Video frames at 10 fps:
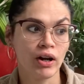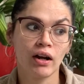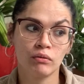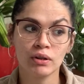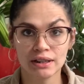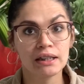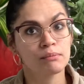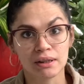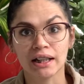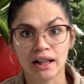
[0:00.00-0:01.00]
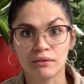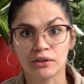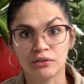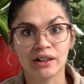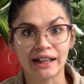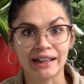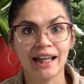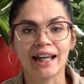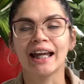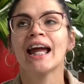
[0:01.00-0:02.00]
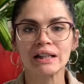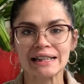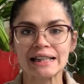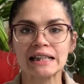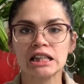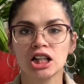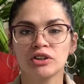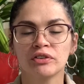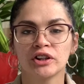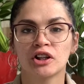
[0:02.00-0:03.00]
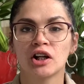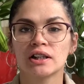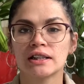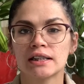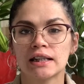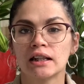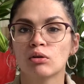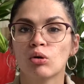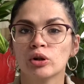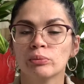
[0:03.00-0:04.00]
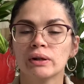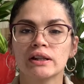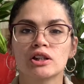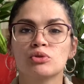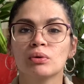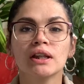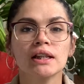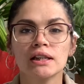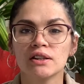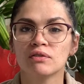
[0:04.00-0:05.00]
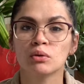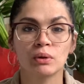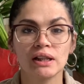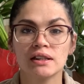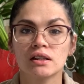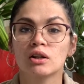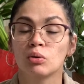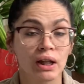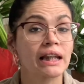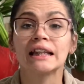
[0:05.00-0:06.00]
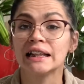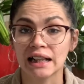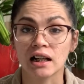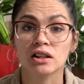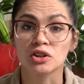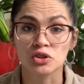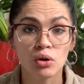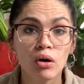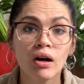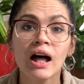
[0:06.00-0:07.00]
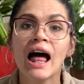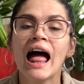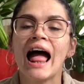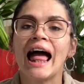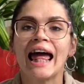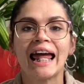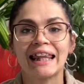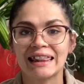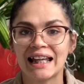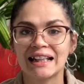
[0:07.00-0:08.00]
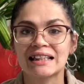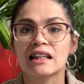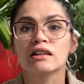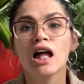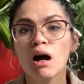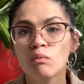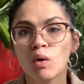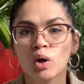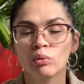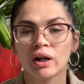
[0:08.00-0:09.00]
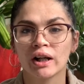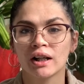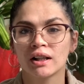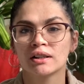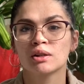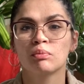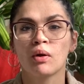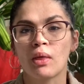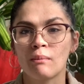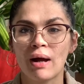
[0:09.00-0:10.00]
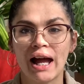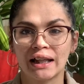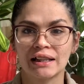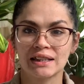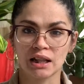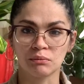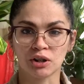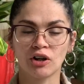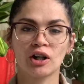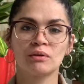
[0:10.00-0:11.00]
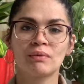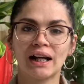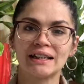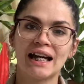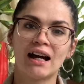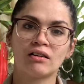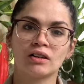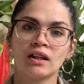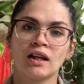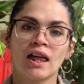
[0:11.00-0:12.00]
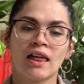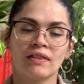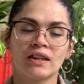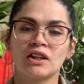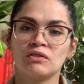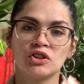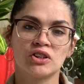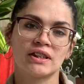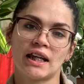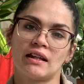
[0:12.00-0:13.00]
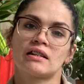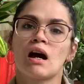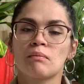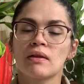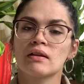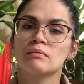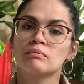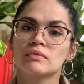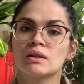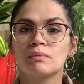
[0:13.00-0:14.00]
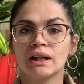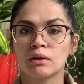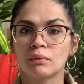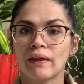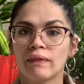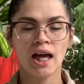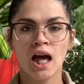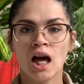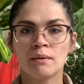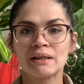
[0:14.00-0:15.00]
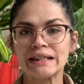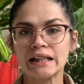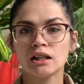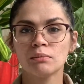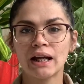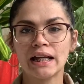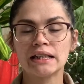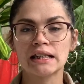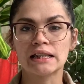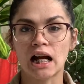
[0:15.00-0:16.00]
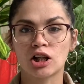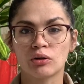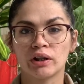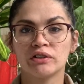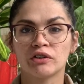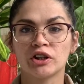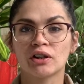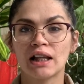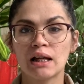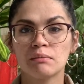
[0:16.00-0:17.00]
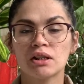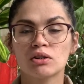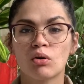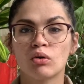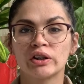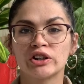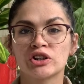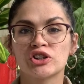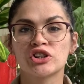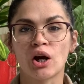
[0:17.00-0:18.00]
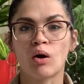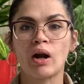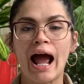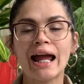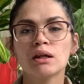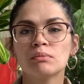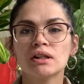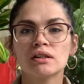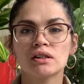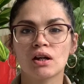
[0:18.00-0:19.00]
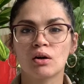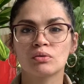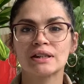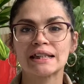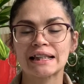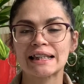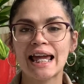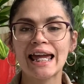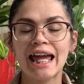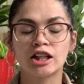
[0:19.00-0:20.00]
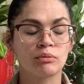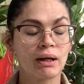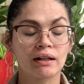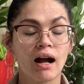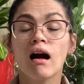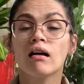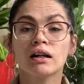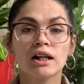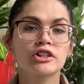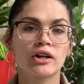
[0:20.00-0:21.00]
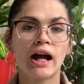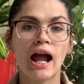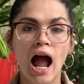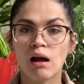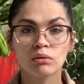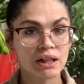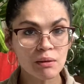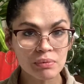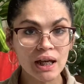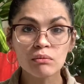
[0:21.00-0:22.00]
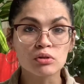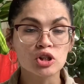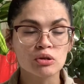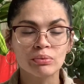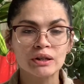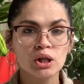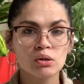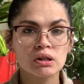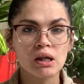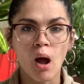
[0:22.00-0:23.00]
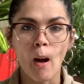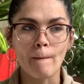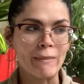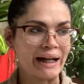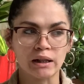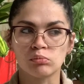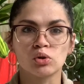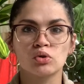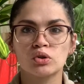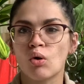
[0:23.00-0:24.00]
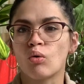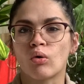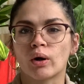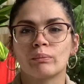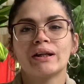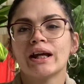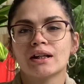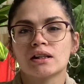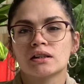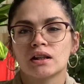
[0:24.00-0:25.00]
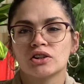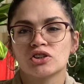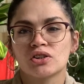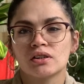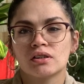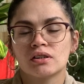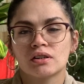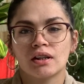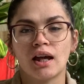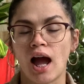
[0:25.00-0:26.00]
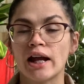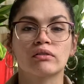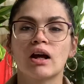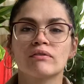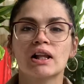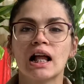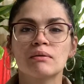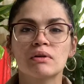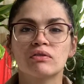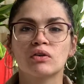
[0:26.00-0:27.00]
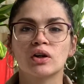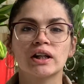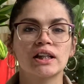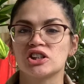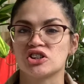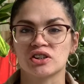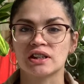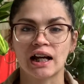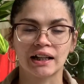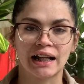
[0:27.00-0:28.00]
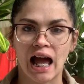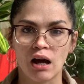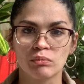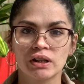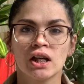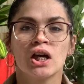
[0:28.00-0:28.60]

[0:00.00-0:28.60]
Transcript: what seems like every freaking day. It's necessary for your garden to stay in order because it's really easy for weeds to quickly get out of control and then it's a lot more work to pull them back and tame your garden back down than if you just stay on top of them to begin with. Mistake number eight is not growing for your climate or your zone. I am in zone 6A and no matter how hard I try, I will not be able to produce pineapples or bananas. That's just I don't have the climate for it, it's just not gonna happen.